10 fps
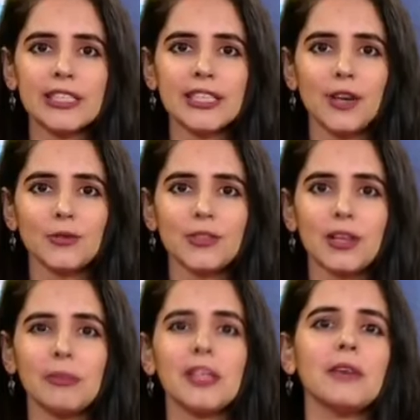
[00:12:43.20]
Now. So,
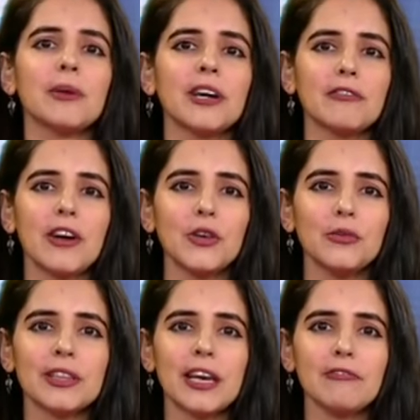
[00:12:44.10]
Sandip Agarwal over
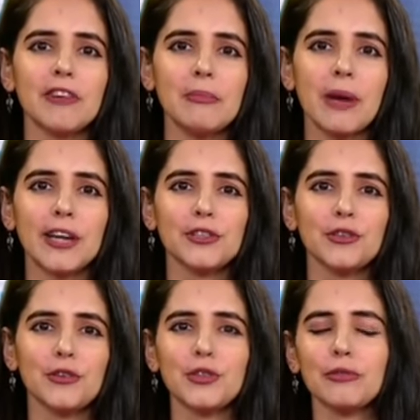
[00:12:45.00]
there, fund manager of
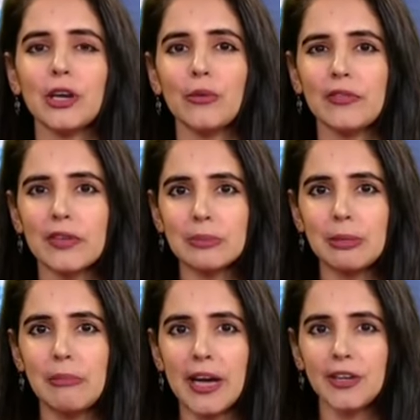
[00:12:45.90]
Sowilo Investment
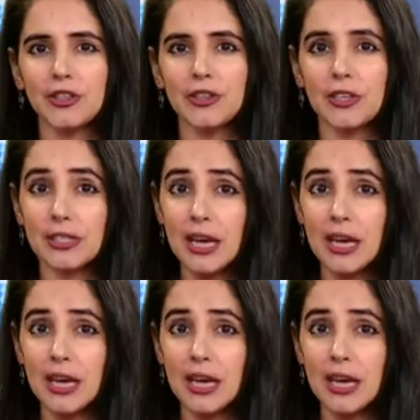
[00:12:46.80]
Managers,